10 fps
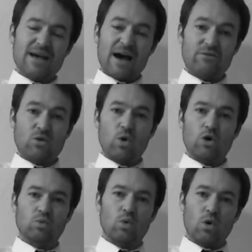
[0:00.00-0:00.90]
After
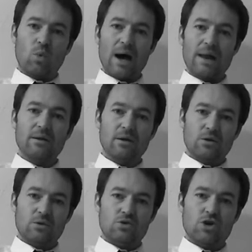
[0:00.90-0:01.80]
World War One,
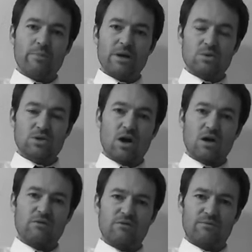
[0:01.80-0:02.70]
Germany was
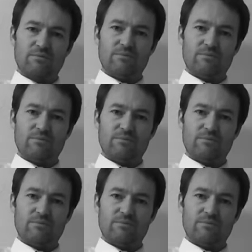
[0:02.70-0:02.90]
kind of